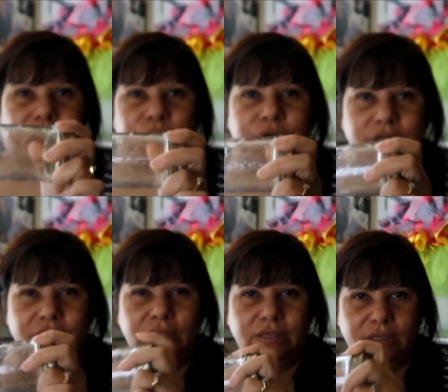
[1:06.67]
putting
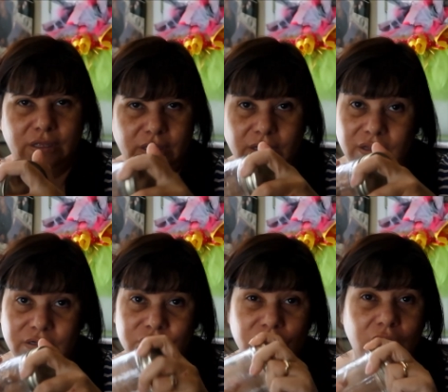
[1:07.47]
it in a
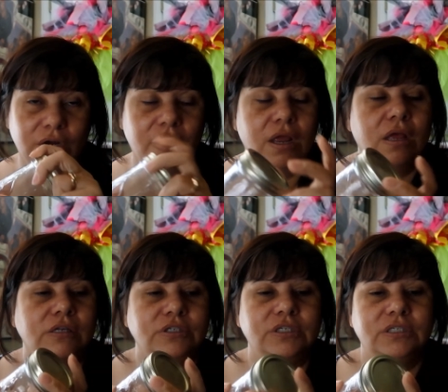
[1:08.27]
little jar
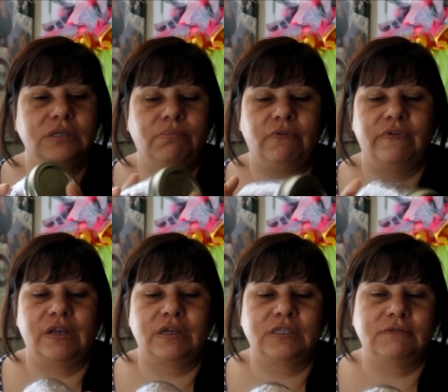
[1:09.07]
just to
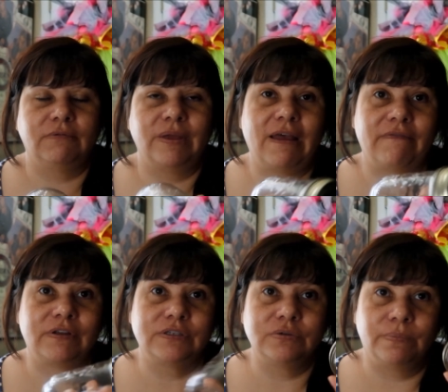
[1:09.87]
prevent us from
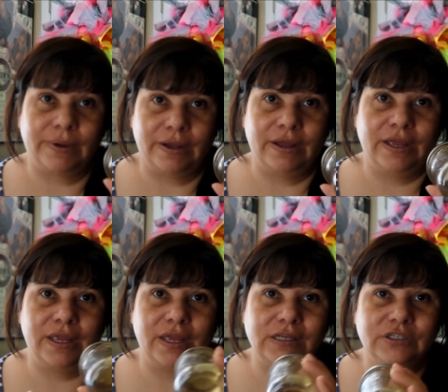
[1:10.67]
having to
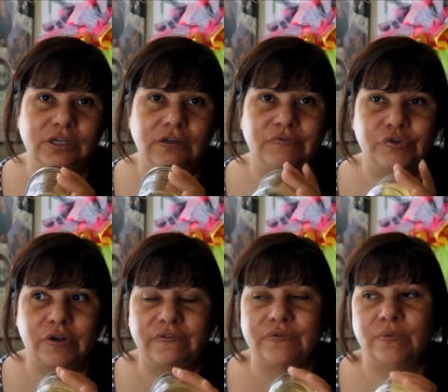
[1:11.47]
buy a jug of
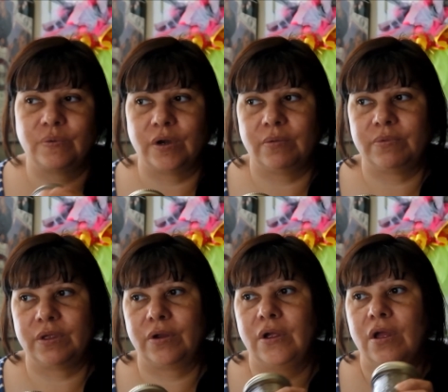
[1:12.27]
draft when we're up
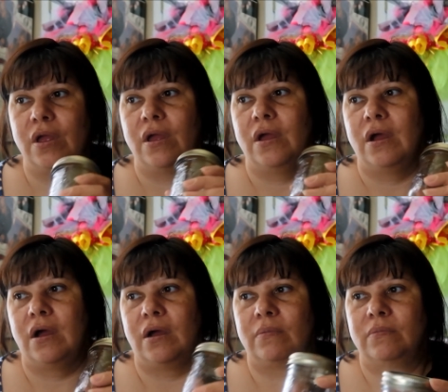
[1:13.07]
there,
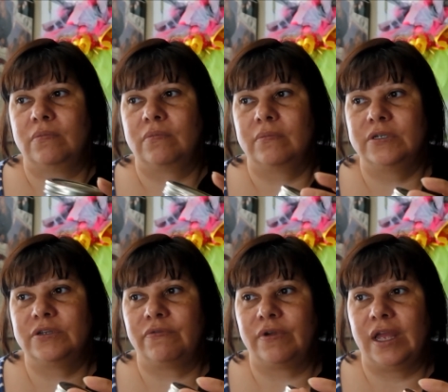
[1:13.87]

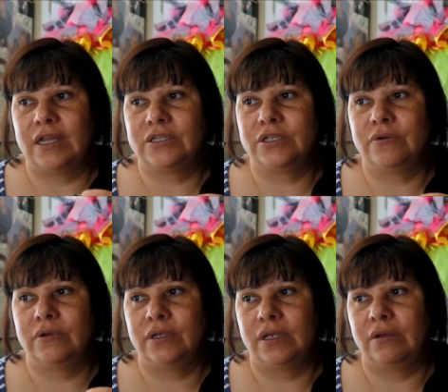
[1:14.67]
which if we had to,
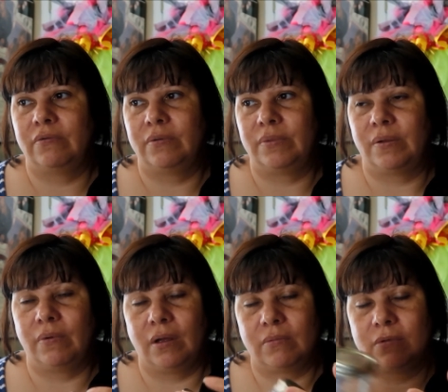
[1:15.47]
it wouldn't be a
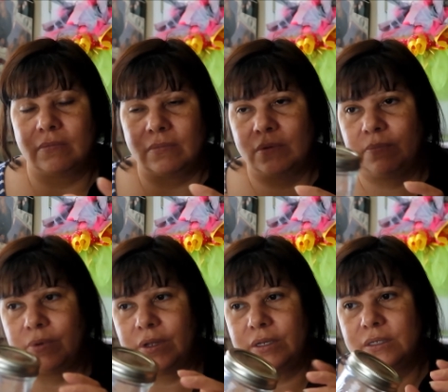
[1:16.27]
problem,
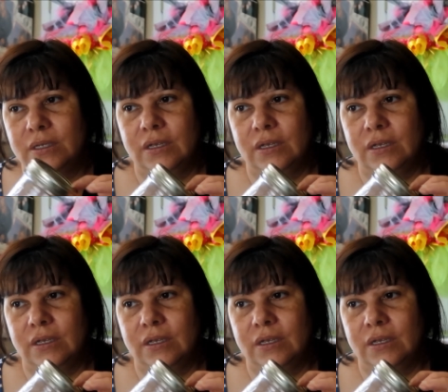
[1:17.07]
but